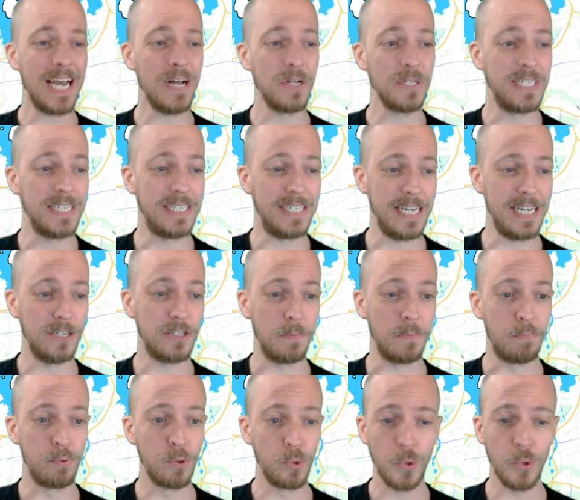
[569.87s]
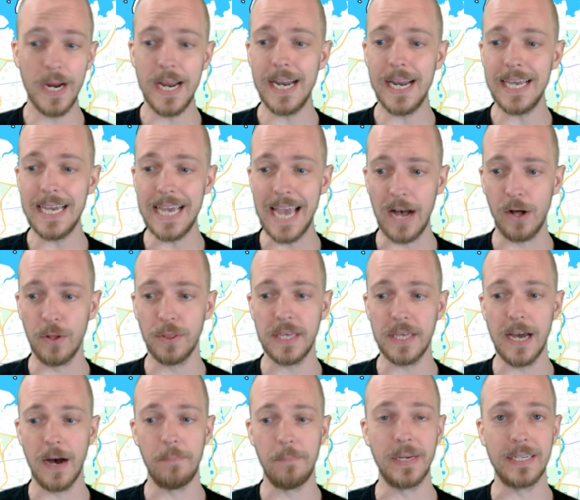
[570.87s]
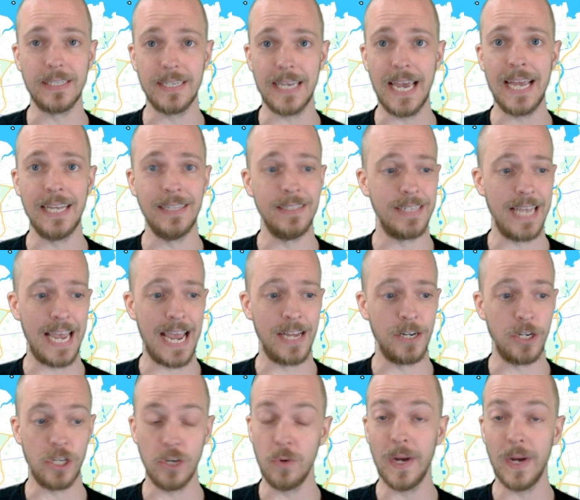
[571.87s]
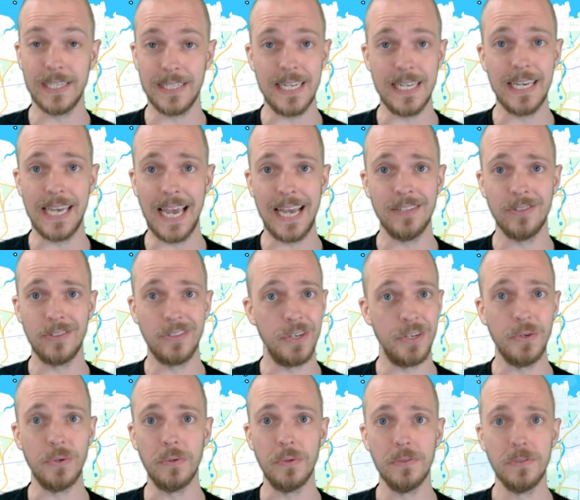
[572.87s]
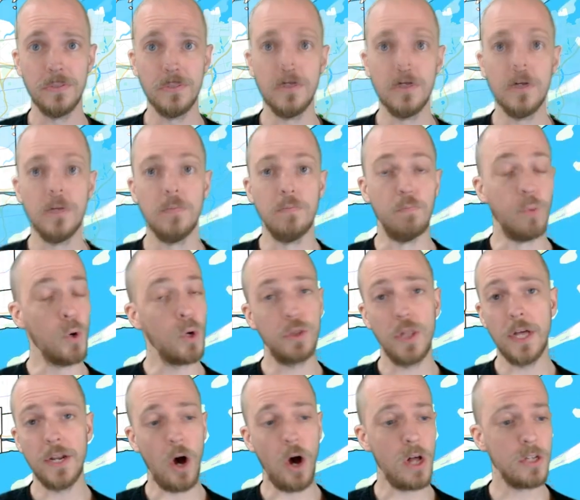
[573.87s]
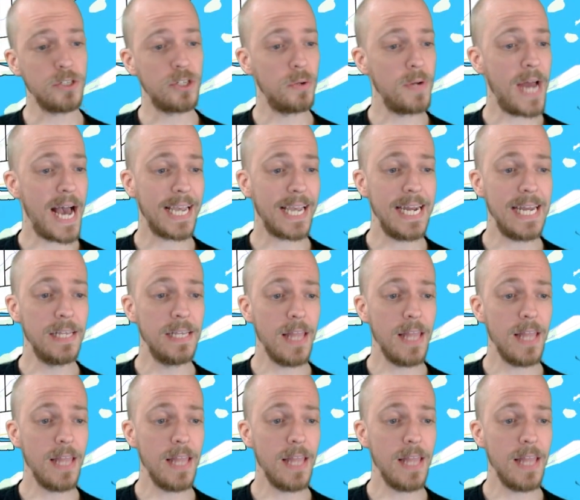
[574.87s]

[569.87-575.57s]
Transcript: else is seeing some pretty healthy UPIX gains and USD gains too. Brooklyn also not getting